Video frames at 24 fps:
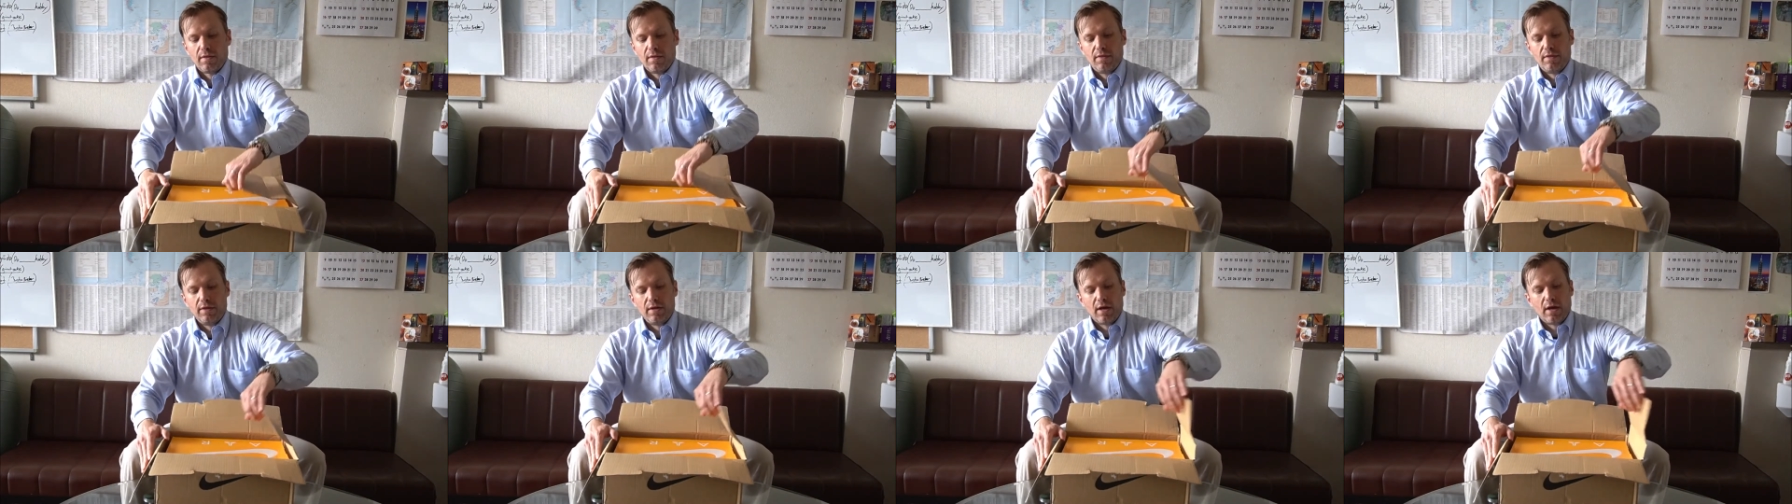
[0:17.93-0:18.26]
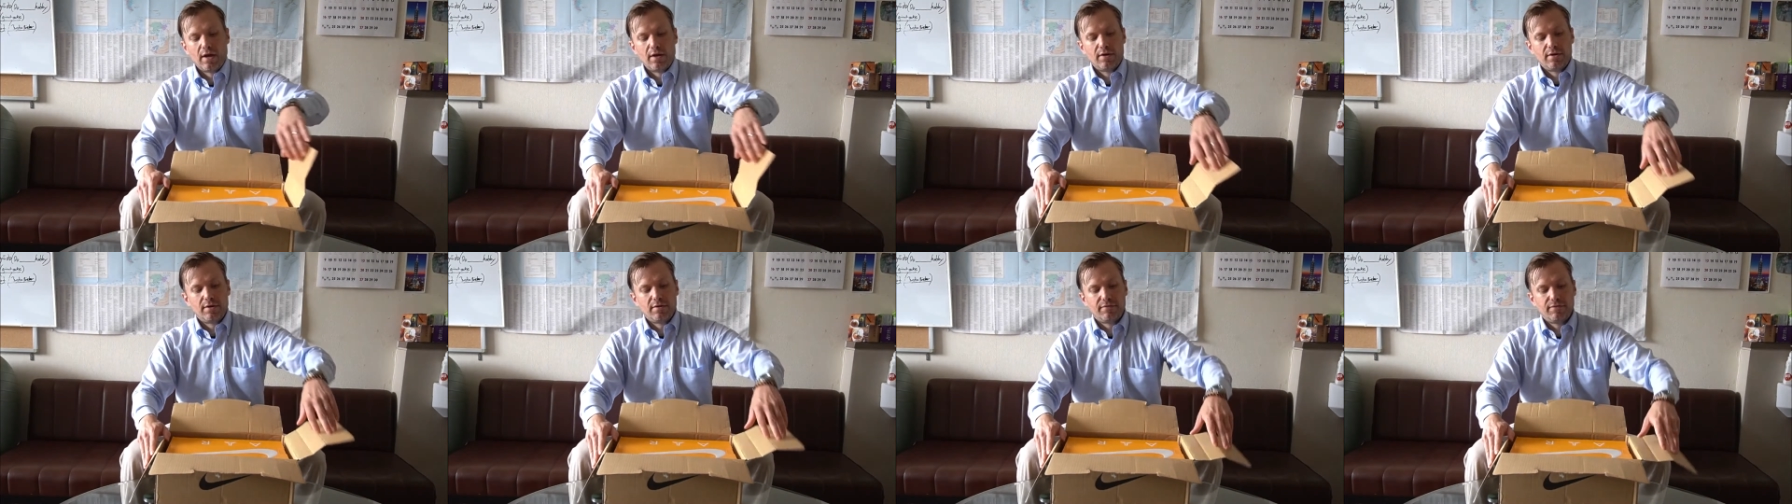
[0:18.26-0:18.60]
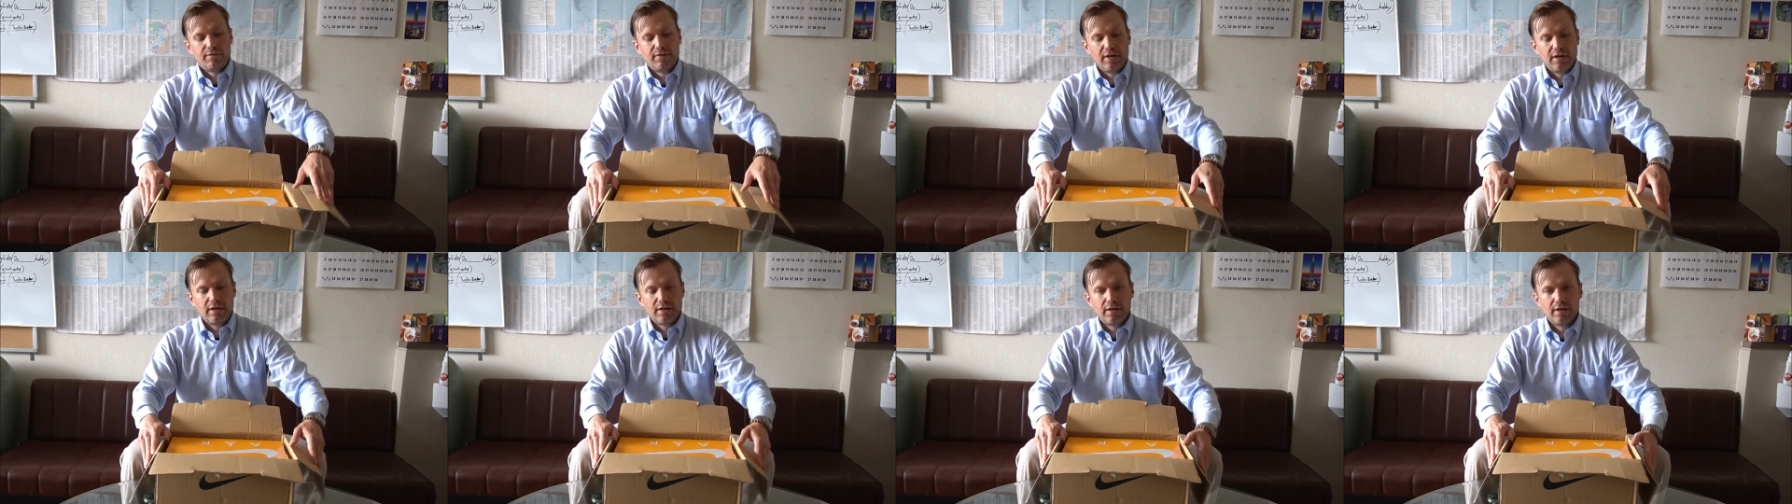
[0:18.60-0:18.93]
the
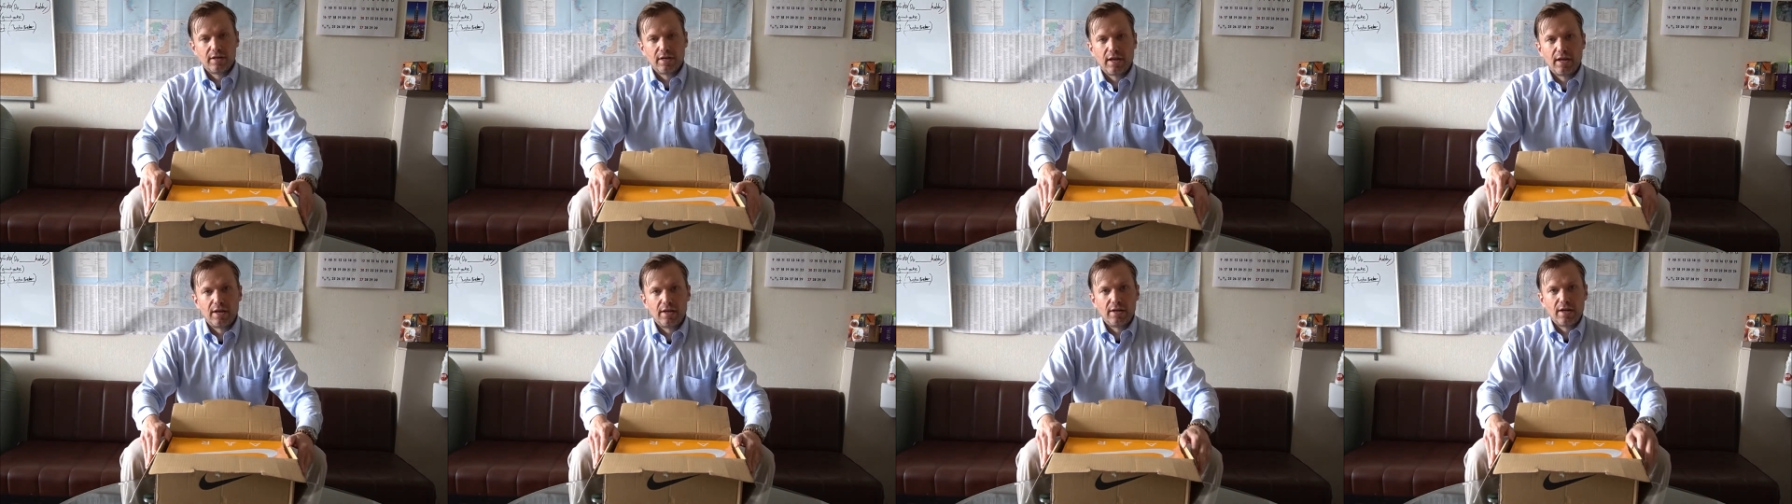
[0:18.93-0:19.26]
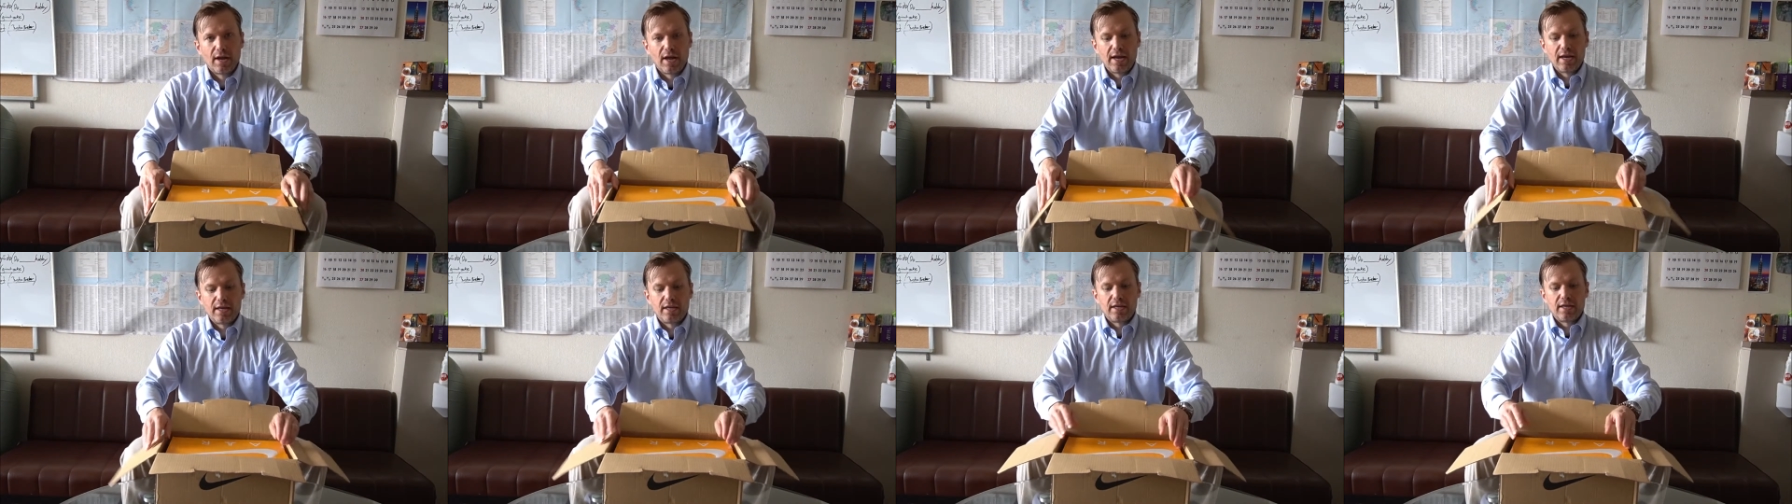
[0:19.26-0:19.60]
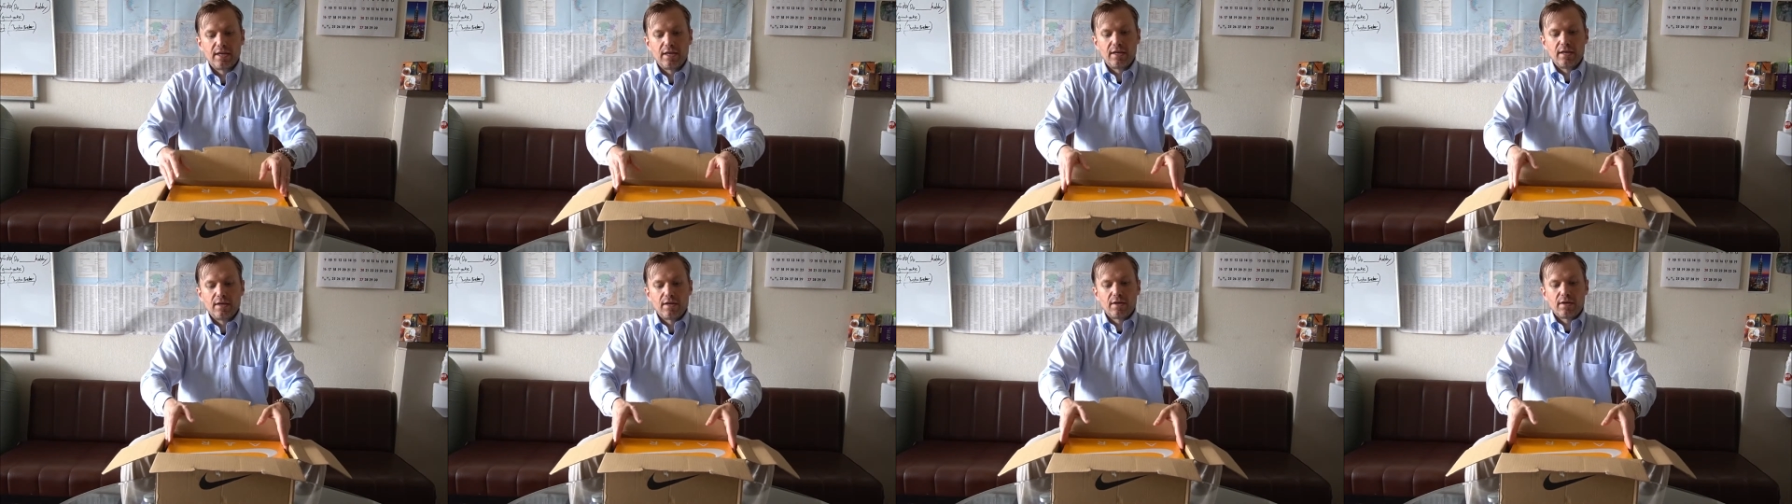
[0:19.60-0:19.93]
Undefeated and
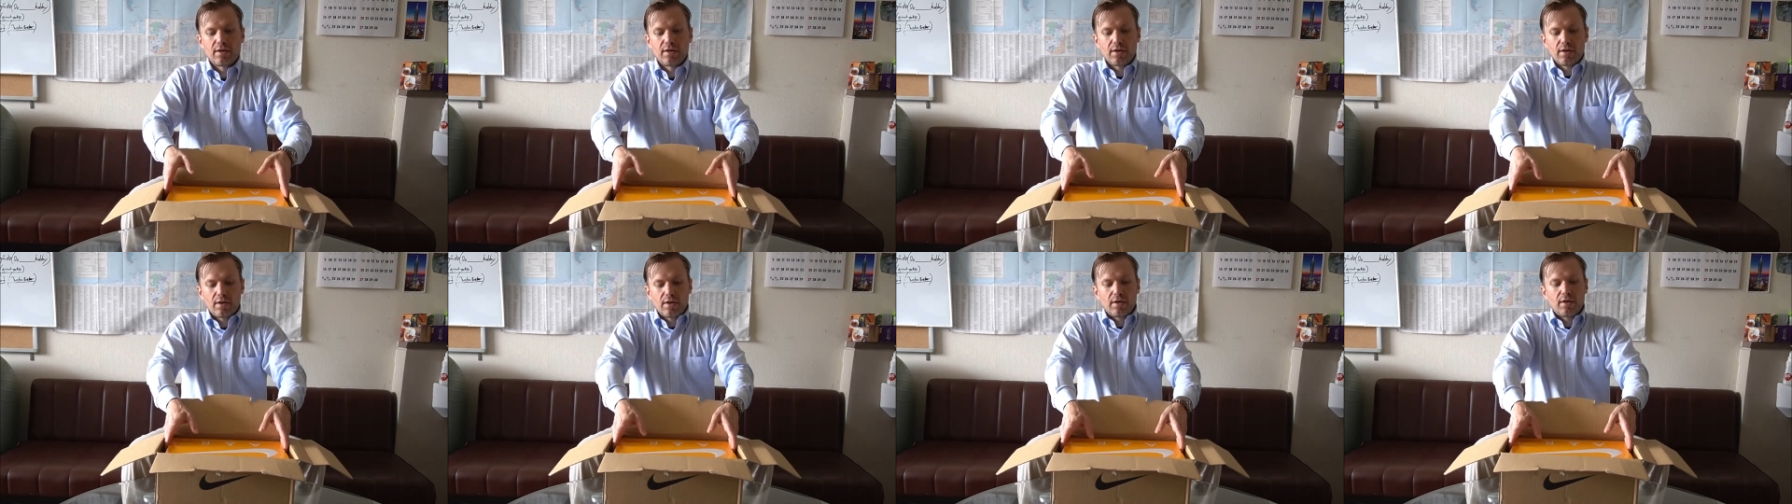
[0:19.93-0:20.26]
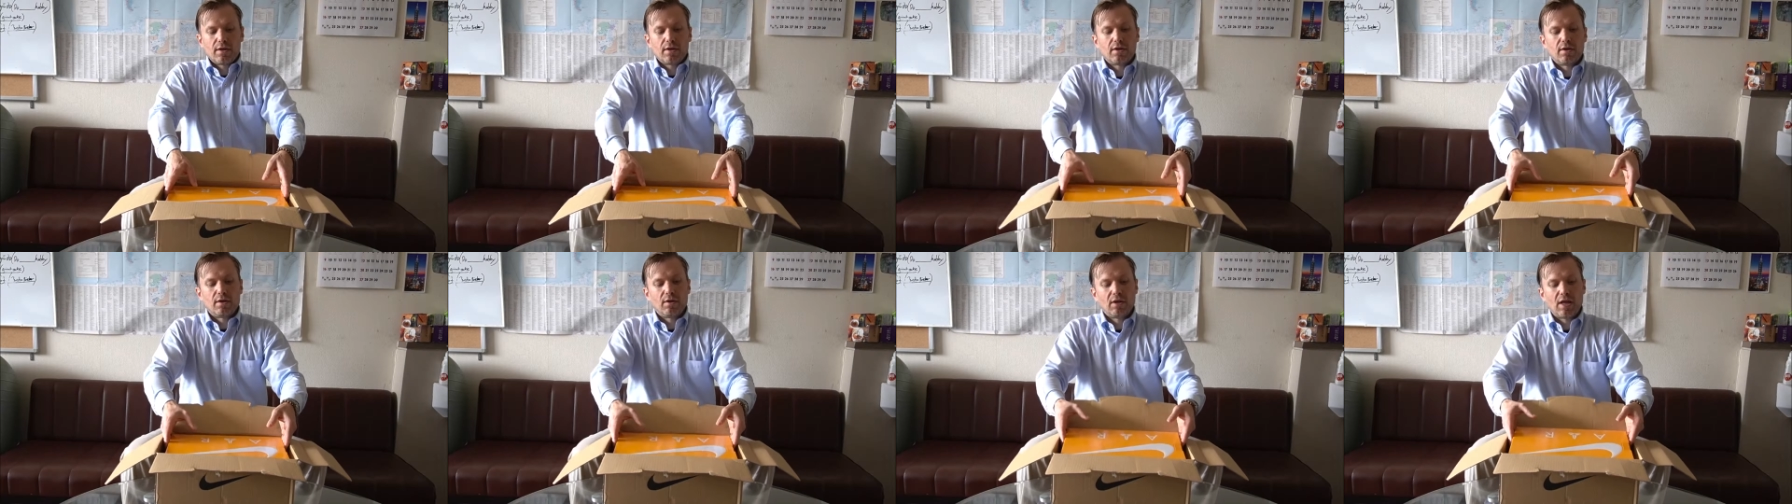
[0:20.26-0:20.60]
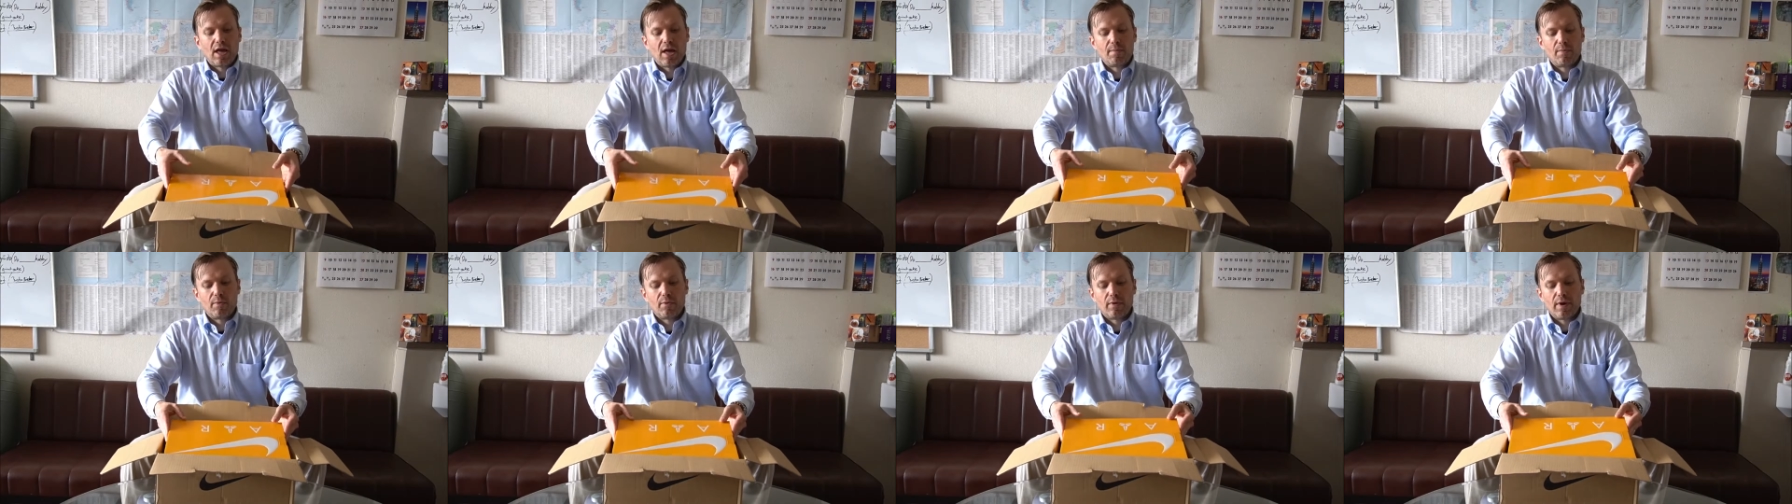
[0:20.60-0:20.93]
Nike
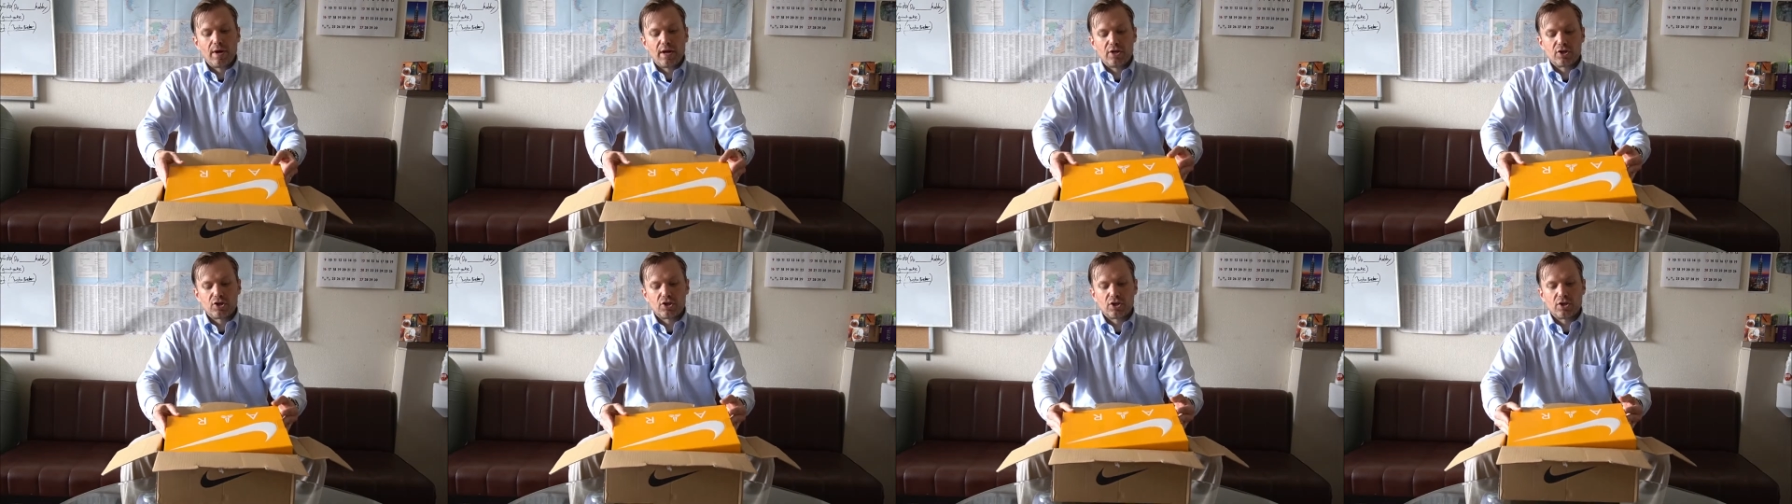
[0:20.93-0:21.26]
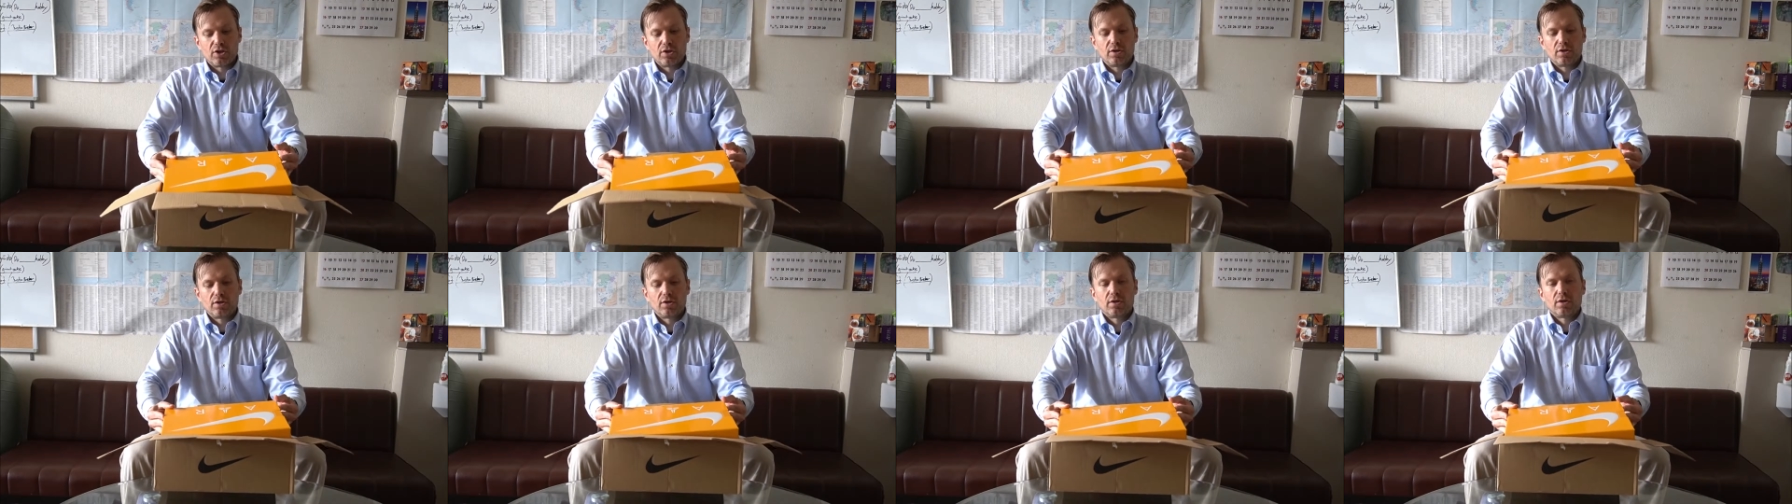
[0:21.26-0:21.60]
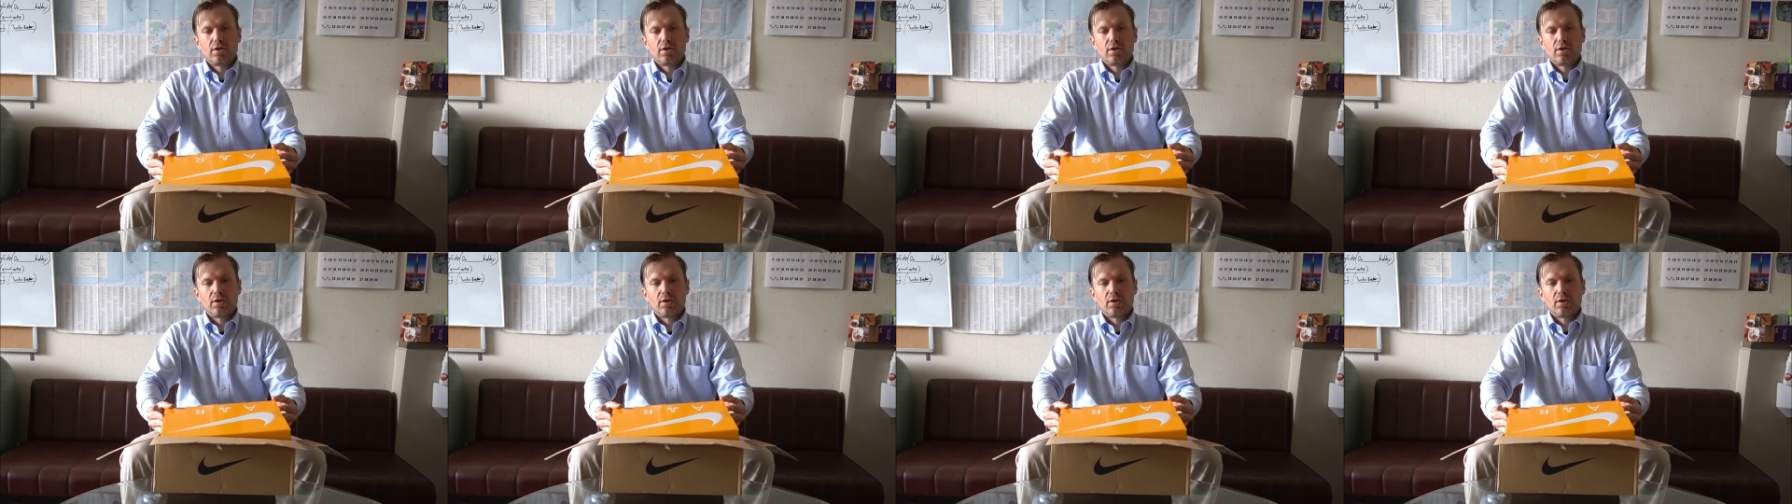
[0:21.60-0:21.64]
collaboration